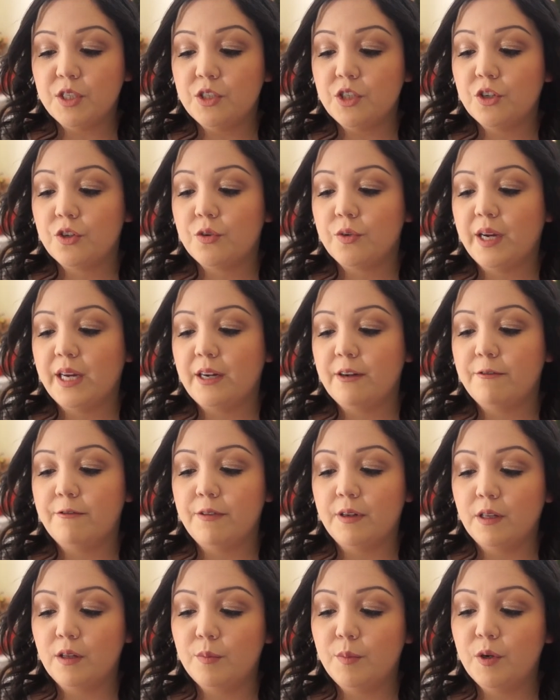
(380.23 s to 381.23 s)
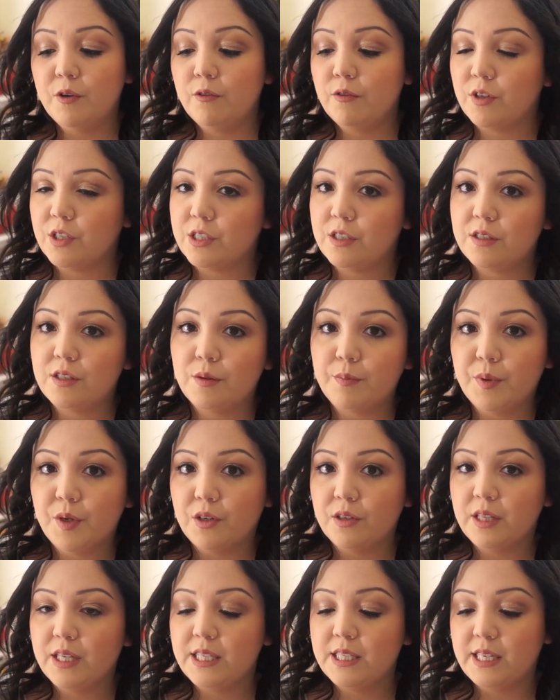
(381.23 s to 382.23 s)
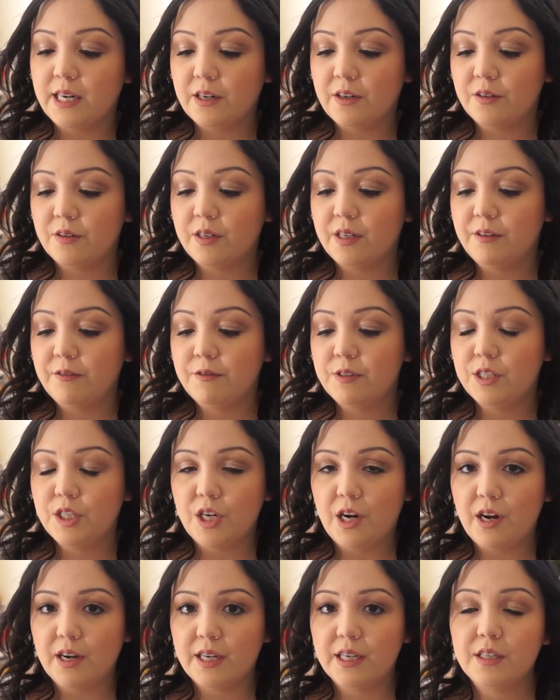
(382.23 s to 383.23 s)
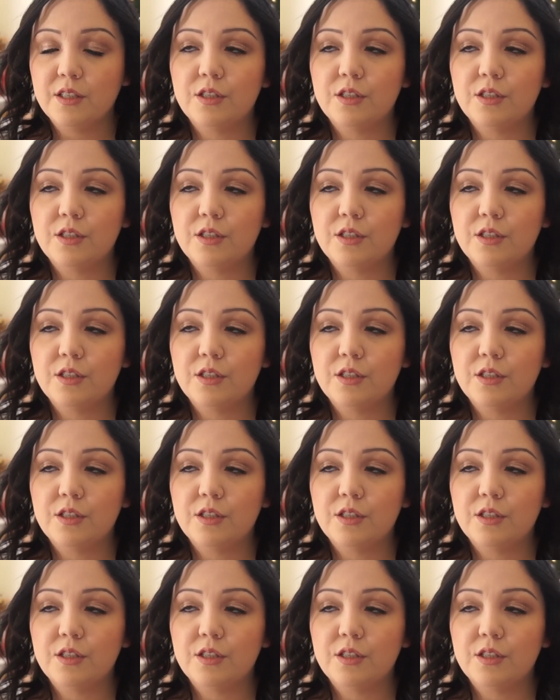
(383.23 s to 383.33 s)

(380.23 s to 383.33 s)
to create a fillable versus a purely decorative stocking.